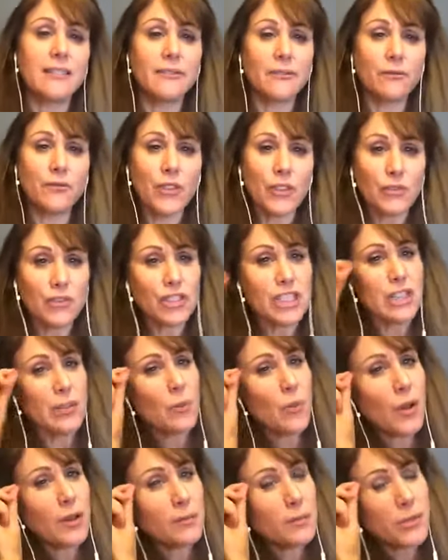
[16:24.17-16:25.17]

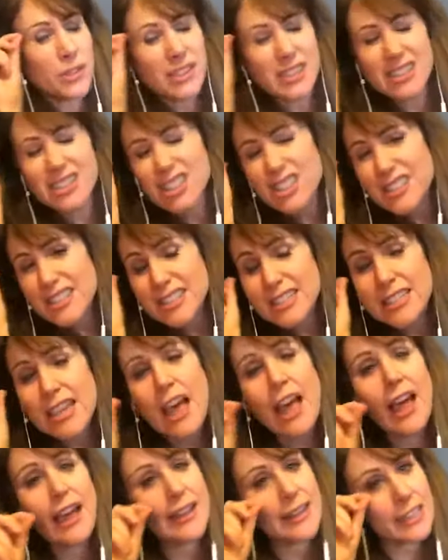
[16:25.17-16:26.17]
51%, just a
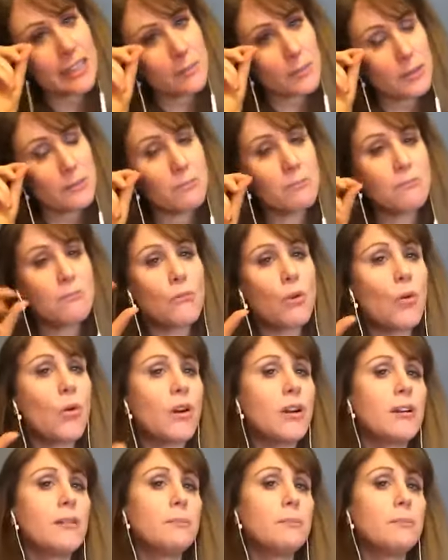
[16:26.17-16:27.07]
tiny bit more,